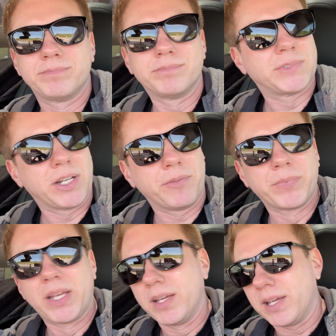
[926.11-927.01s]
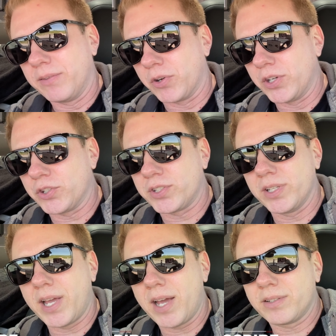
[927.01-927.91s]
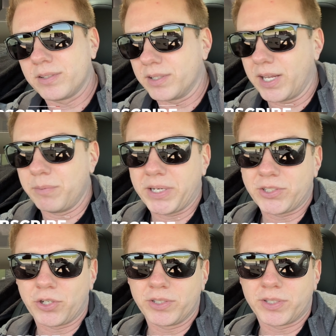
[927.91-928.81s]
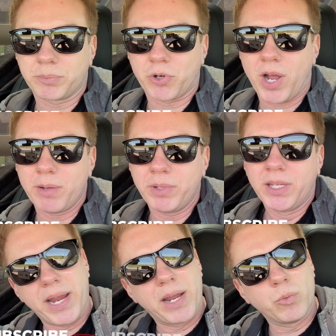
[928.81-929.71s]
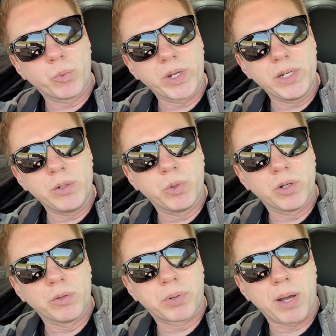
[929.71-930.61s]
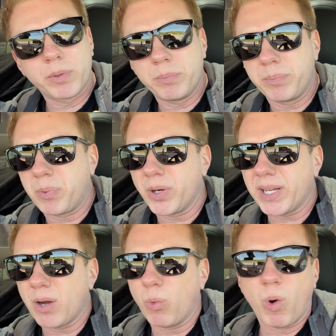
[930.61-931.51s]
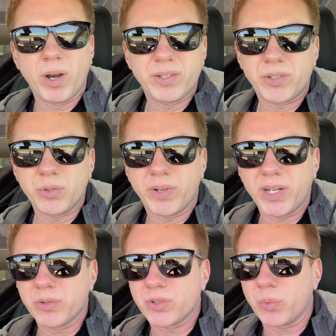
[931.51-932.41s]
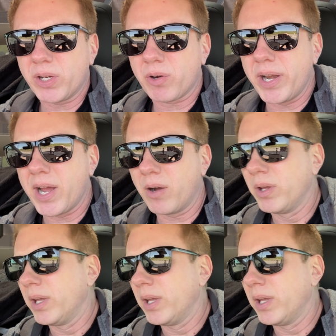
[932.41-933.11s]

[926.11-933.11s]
So if you're interested in that, again, make sure to subscribe, and we will probably be putting out one to two videos a week right now,